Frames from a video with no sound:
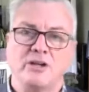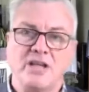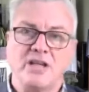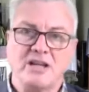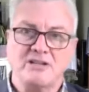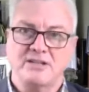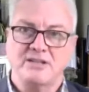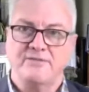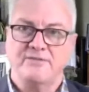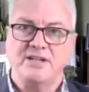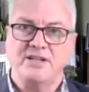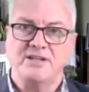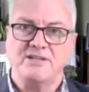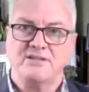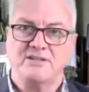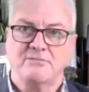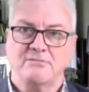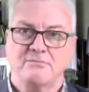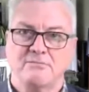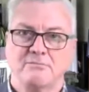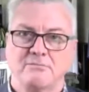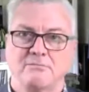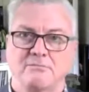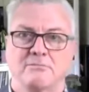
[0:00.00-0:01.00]
activities,
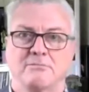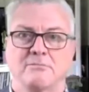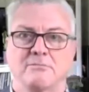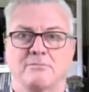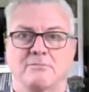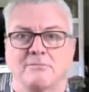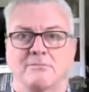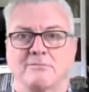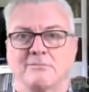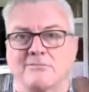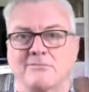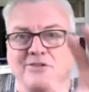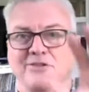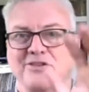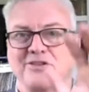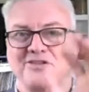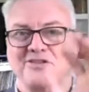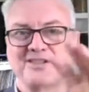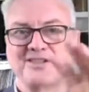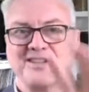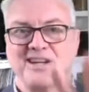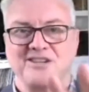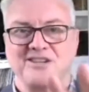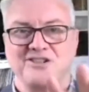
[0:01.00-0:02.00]
the
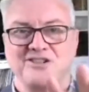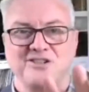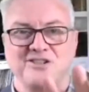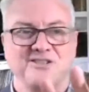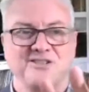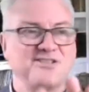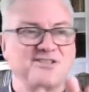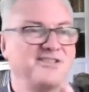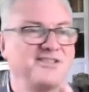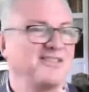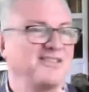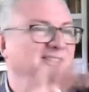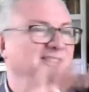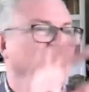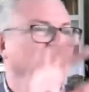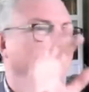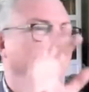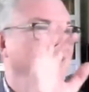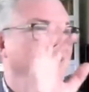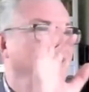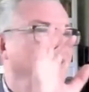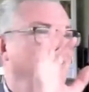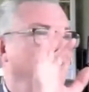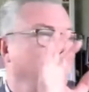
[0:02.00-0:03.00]
discussions,
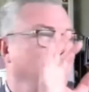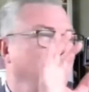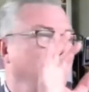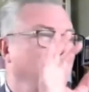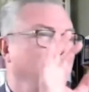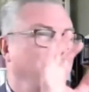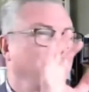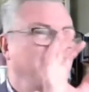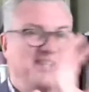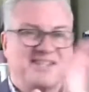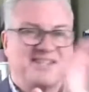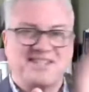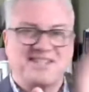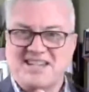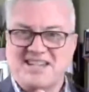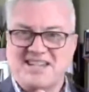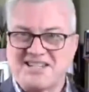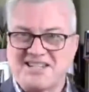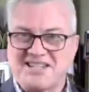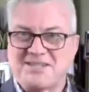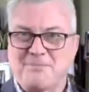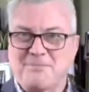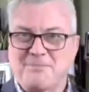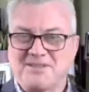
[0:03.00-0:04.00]
the
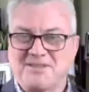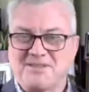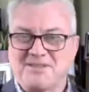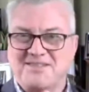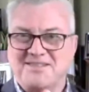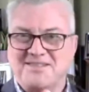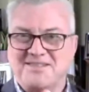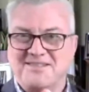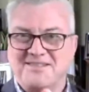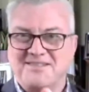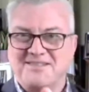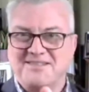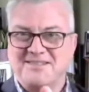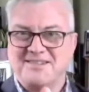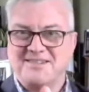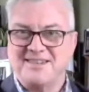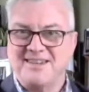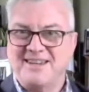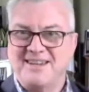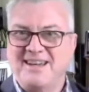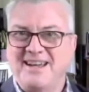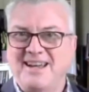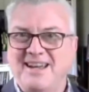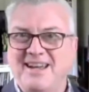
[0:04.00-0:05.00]
assessments
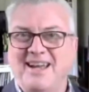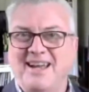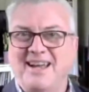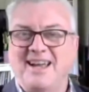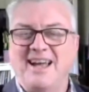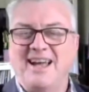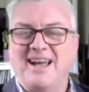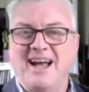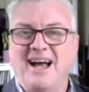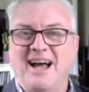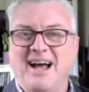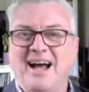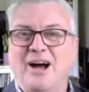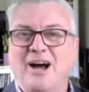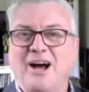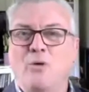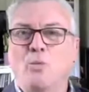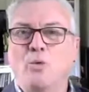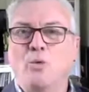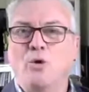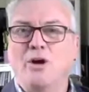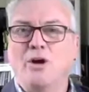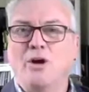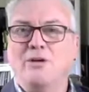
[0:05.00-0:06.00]

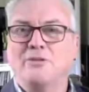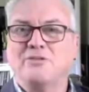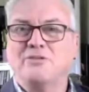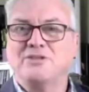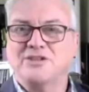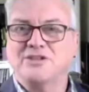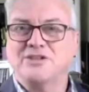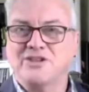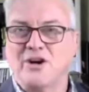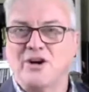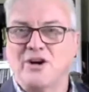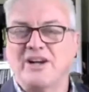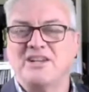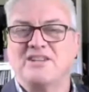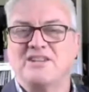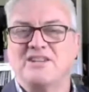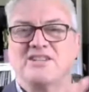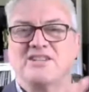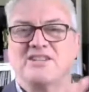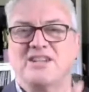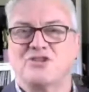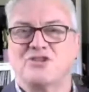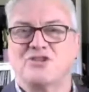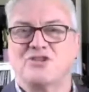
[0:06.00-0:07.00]
were designed in
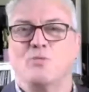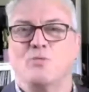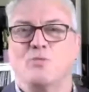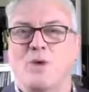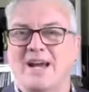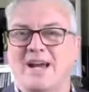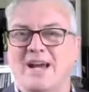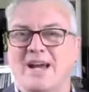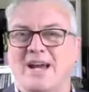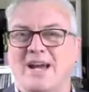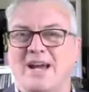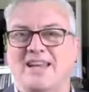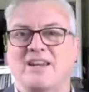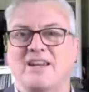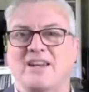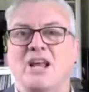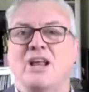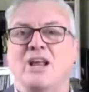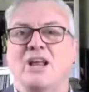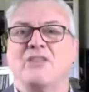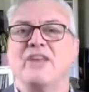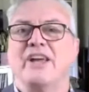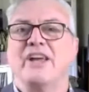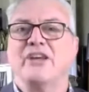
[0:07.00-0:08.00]
such a way that
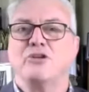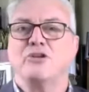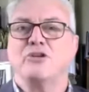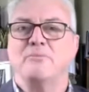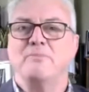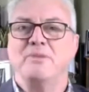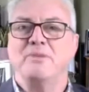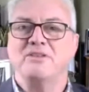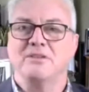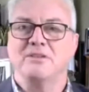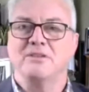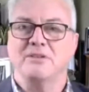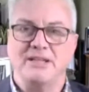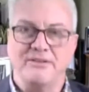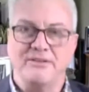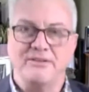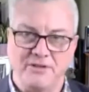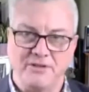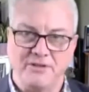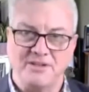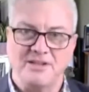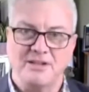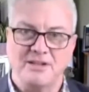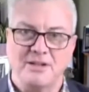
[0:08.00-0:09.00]
they could be
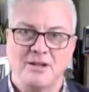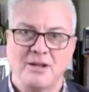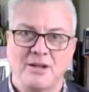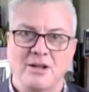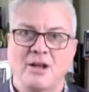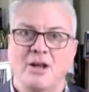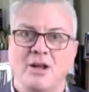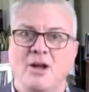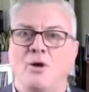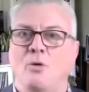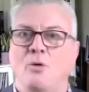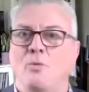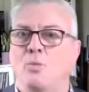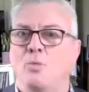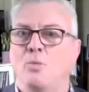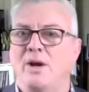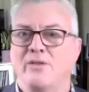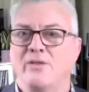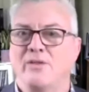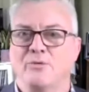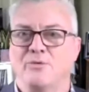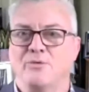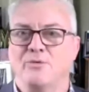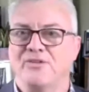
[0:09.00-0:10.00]
delivered,
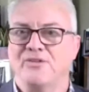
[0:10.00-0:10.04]
whether it was